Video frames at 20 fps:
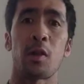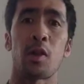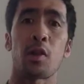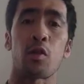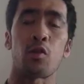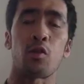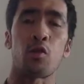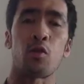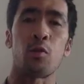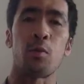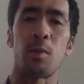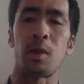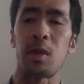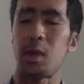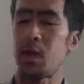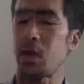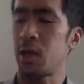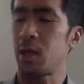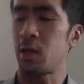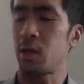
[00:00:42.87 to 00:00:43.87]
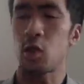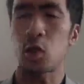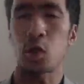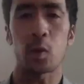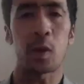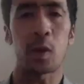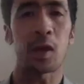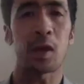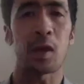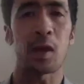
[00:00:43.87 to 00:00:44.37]
through me
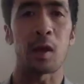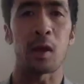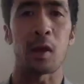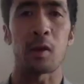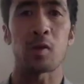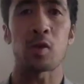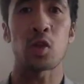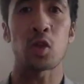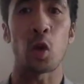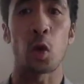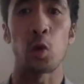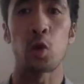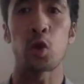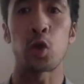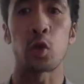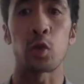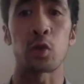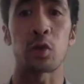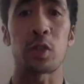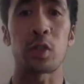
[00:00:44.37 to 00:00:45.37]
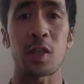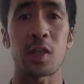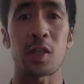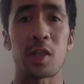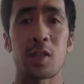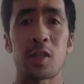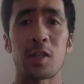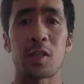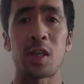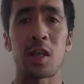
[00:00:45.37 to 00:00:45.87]
doing social
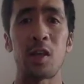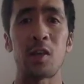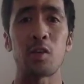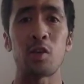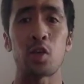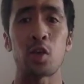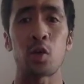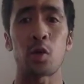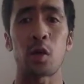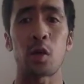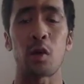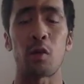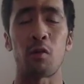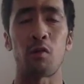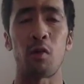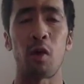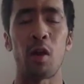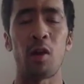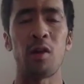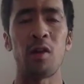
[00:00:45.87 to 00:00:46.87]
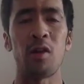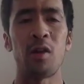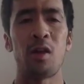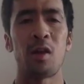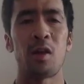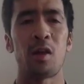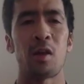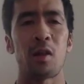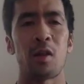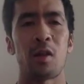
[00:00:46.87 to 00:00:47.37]
distancing during a run
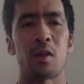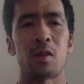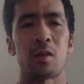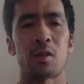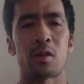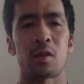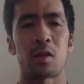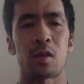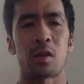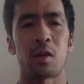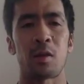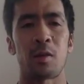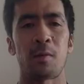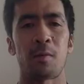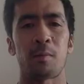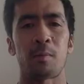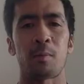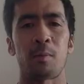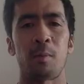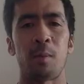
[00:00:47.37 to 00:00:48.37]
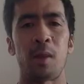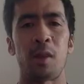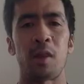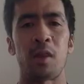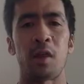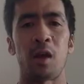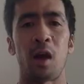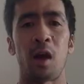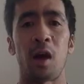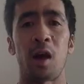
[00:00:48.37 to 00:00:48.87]
that
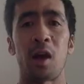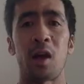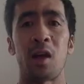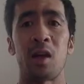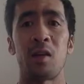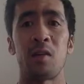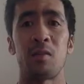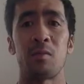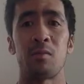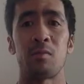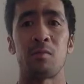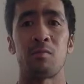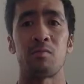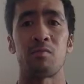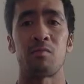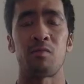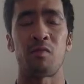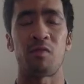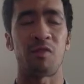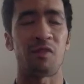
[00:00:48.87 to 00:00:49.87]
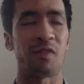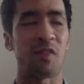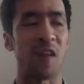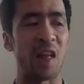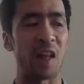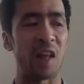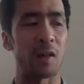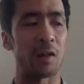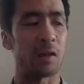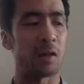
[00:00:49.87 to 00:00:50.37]
meant that I
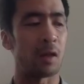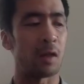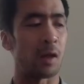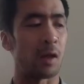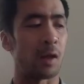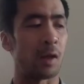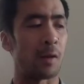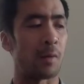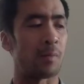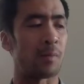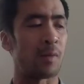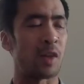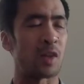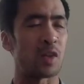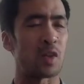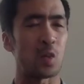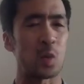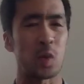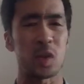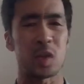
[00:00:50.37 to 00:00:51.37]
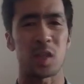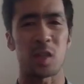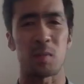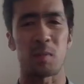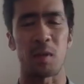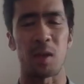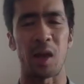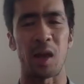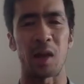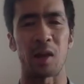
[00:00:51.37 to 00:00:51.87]
fell and twisted
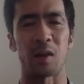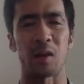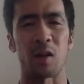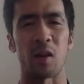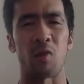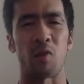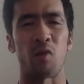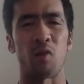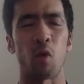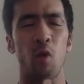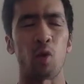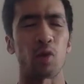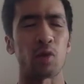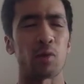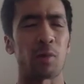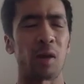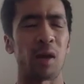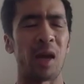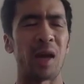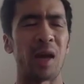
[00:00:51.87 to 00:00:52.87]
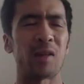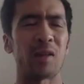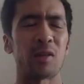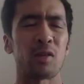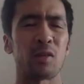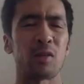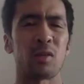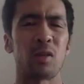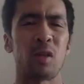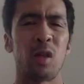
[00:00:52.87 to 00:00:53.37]
my ankle. I rolled my
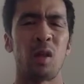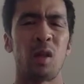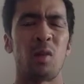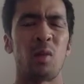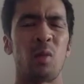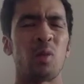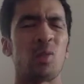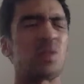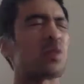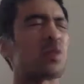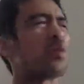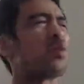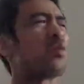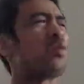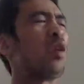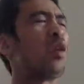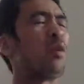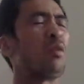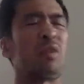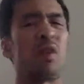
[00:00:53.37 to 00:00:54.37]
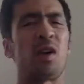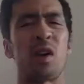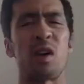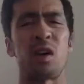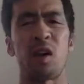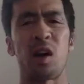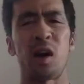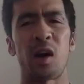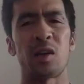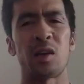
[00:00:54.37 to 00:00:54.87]
ankle, which was not very
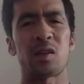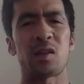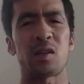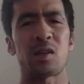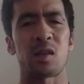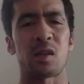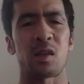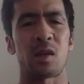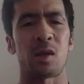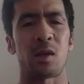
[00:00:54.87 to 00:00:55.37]
nice.